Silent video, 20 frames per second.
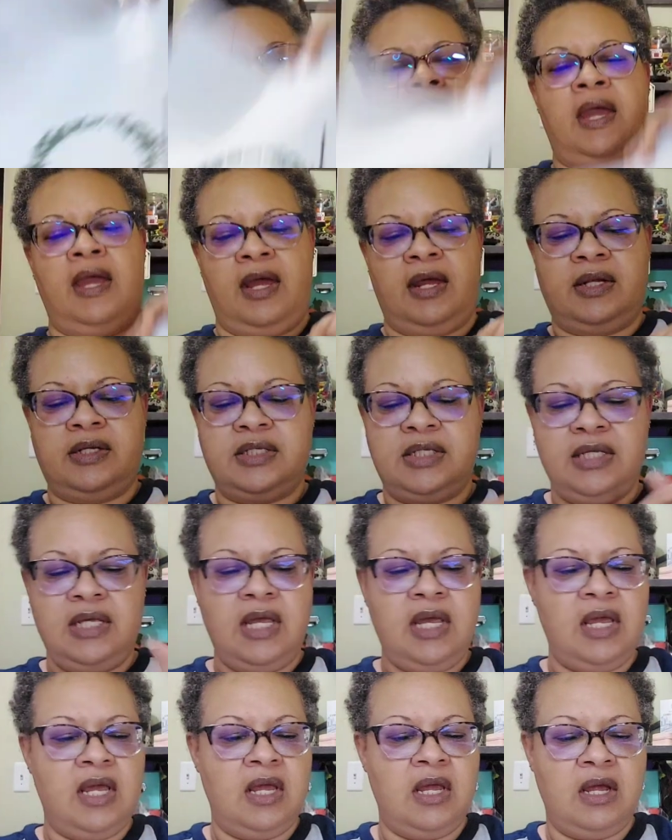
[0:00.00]
and
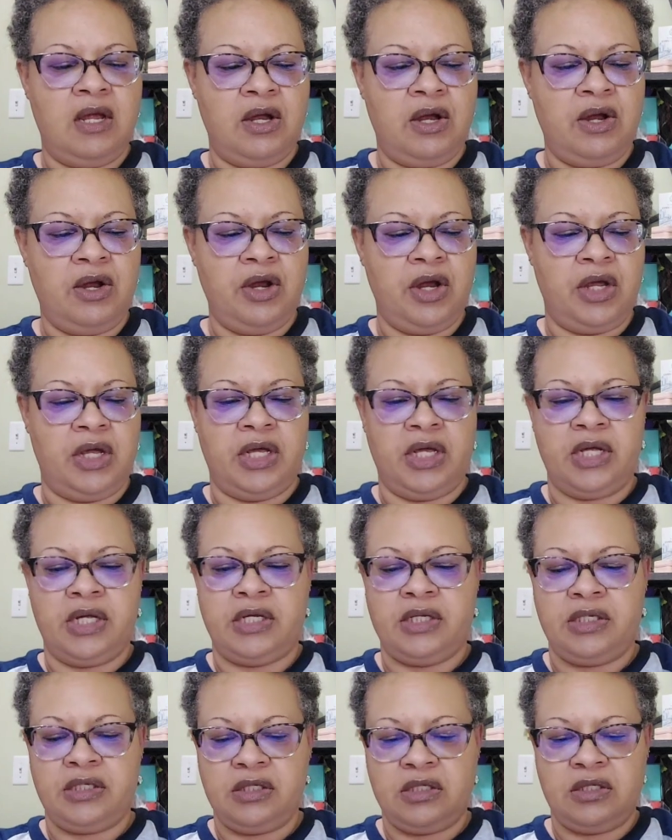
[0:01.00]
here
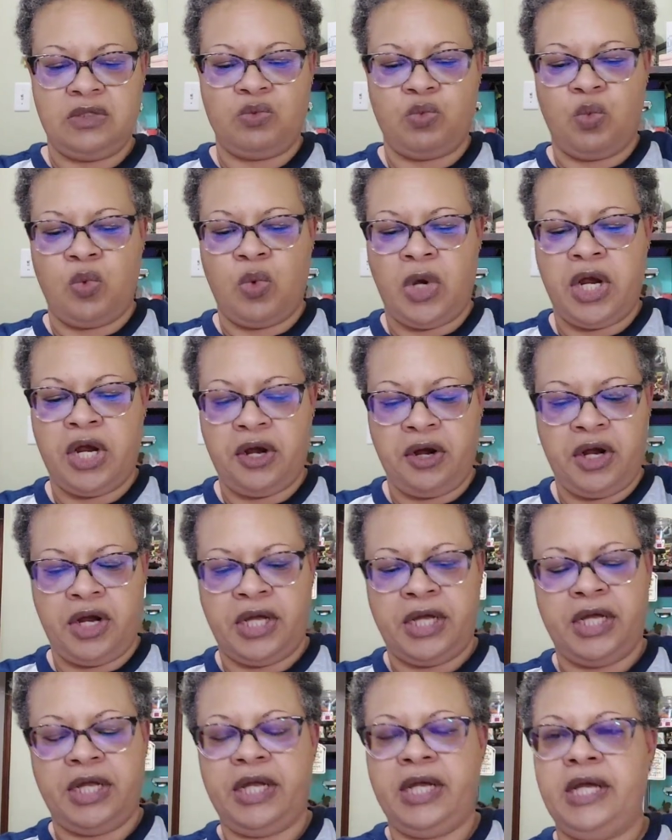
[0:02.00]
is where
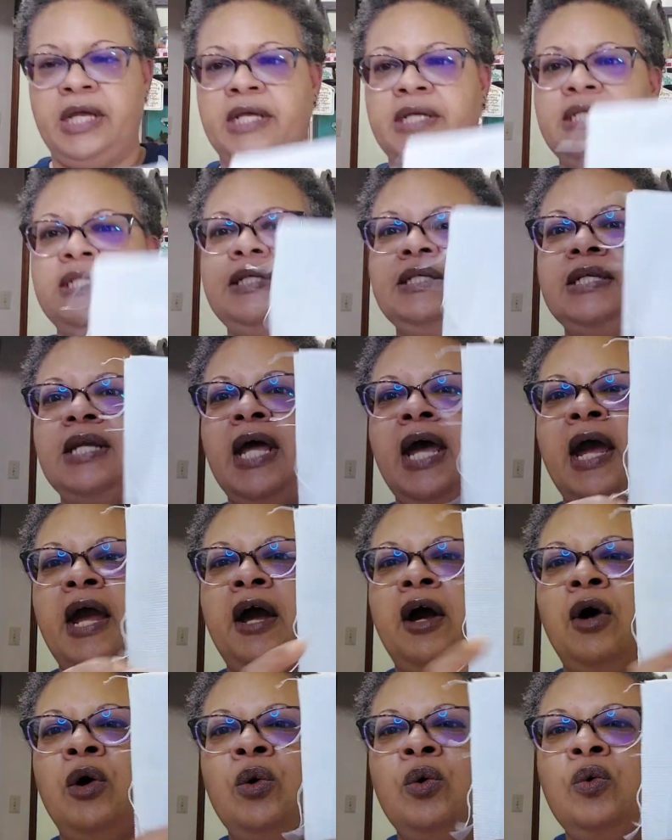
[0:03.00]
it is
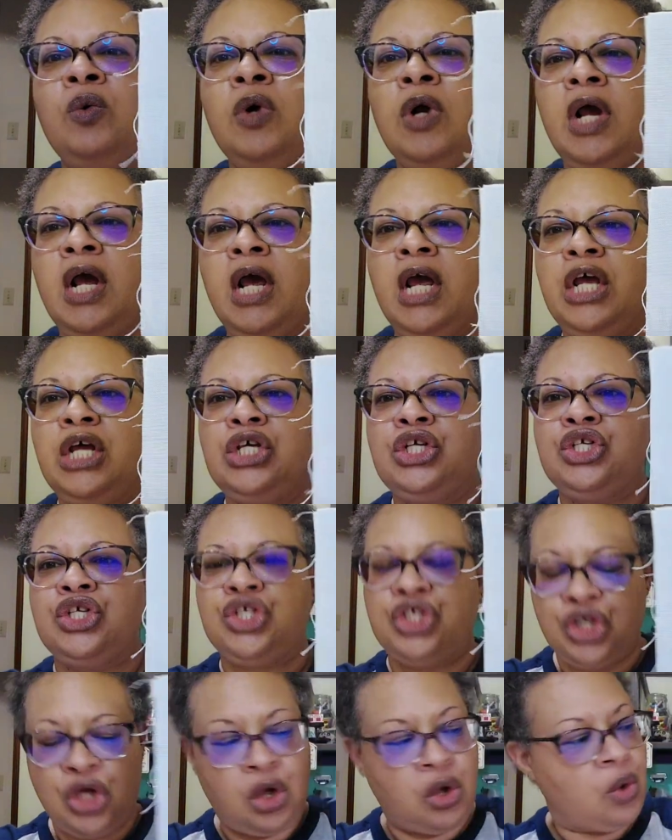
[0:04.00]
now.
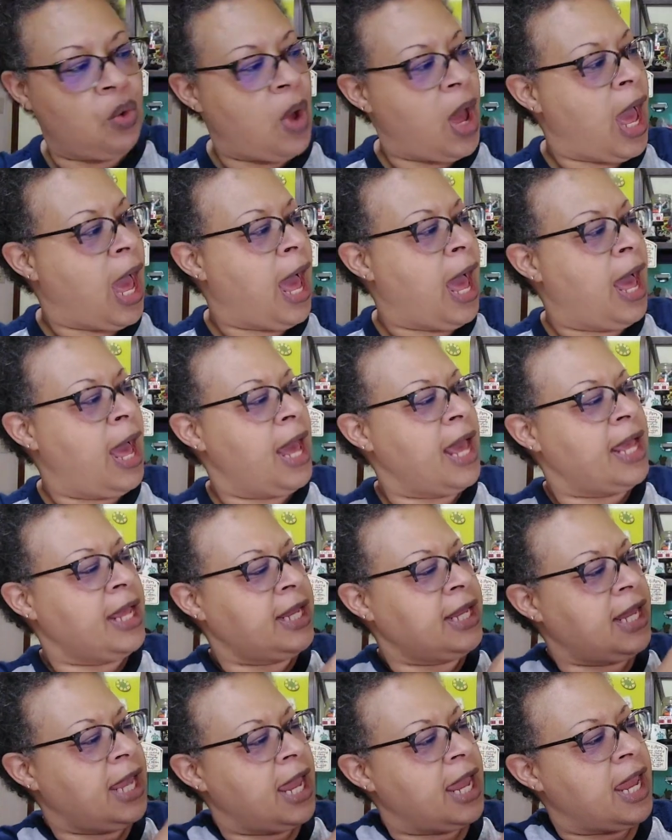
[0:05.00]
So
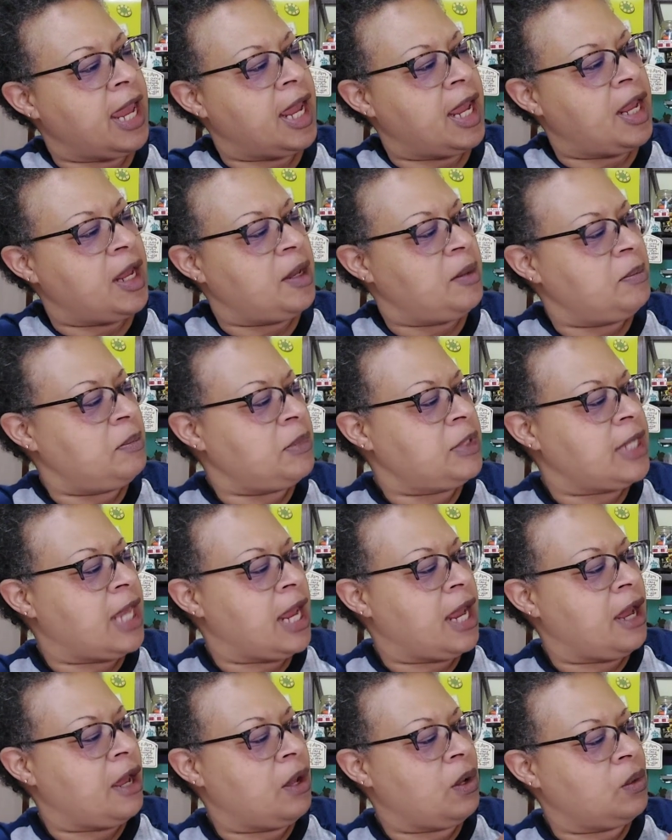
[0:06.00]
I came
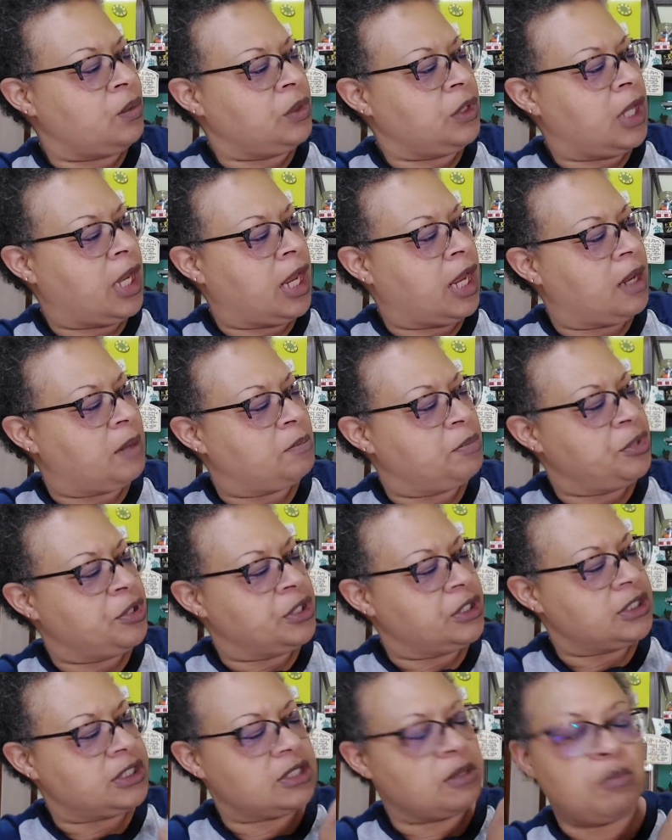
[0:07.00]
down and
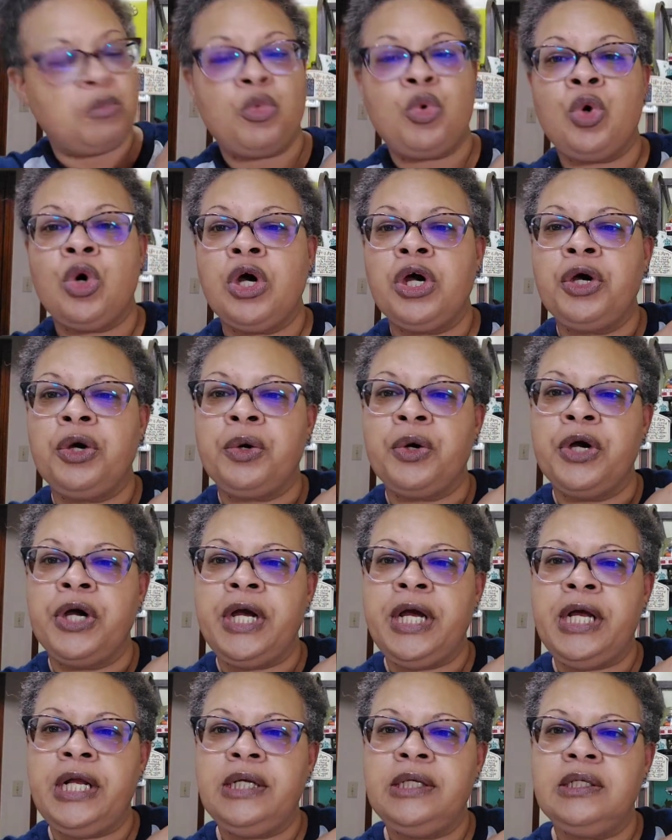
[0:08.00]
put some more
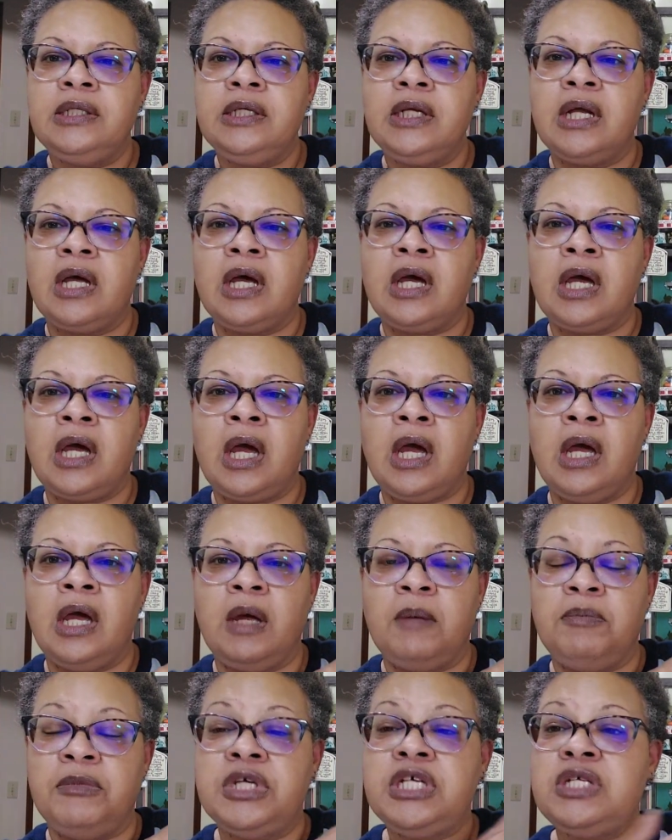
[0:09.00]
green.
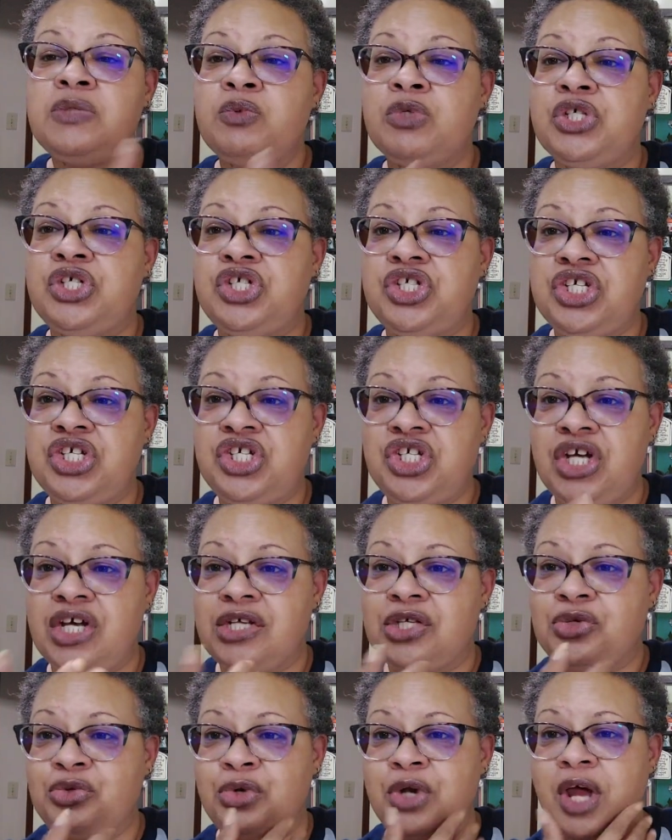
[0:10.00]
Um, this was just
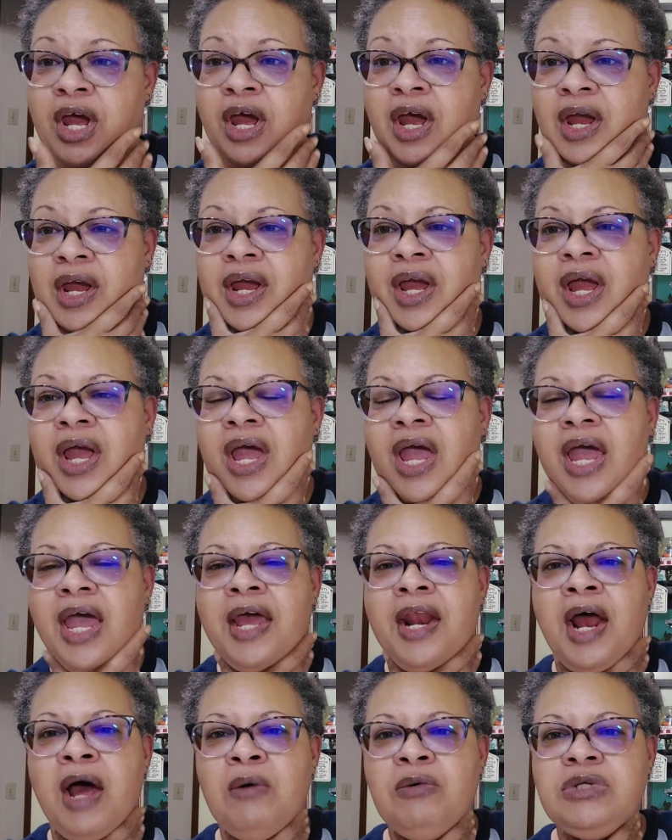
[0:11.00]
yesterday.
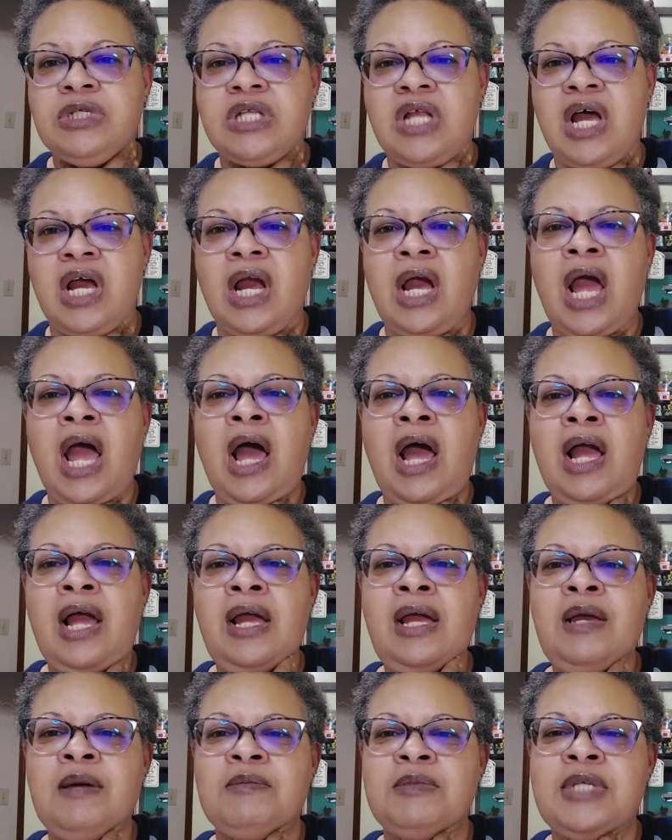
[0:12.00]
And I was like,
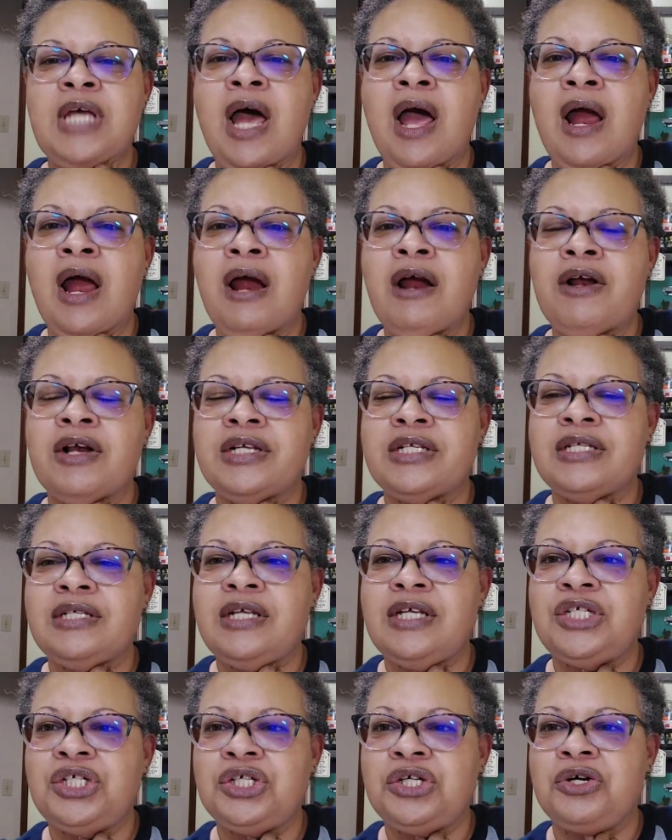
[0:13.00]
I am tired of
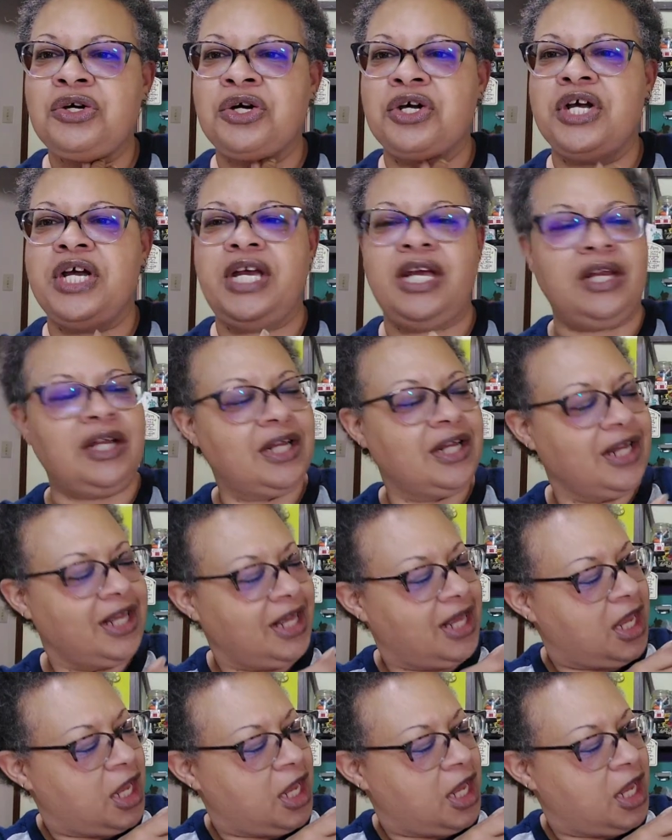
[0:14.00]
stitching green.